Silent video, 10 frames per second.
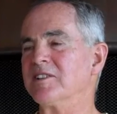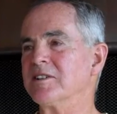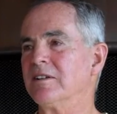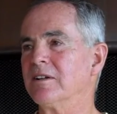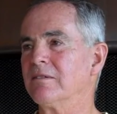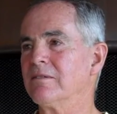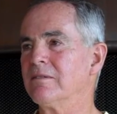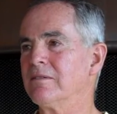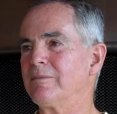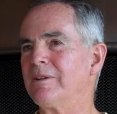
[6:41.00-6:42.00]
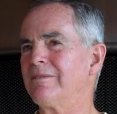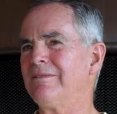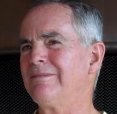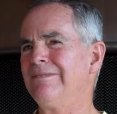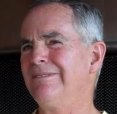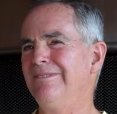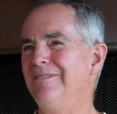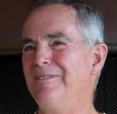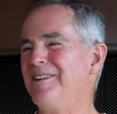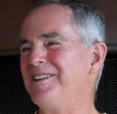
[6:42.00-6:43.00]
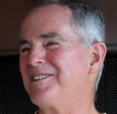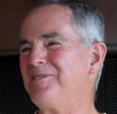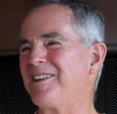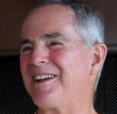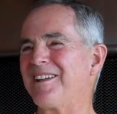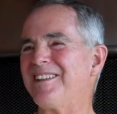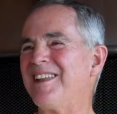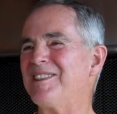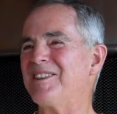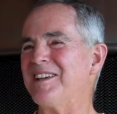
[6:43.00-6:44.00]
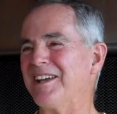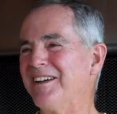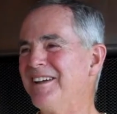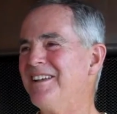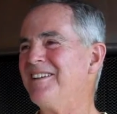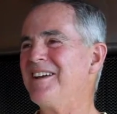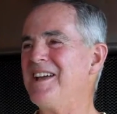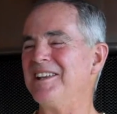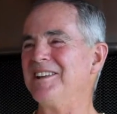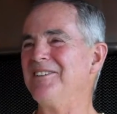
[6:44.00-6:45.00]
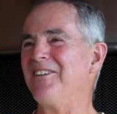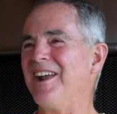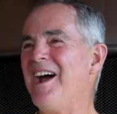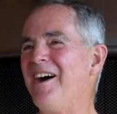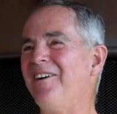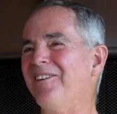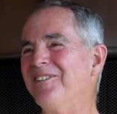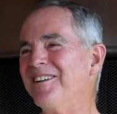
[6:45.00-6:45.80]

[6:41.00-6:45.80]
closet, like, I mean, what do you do with that thing? You can't leave it out.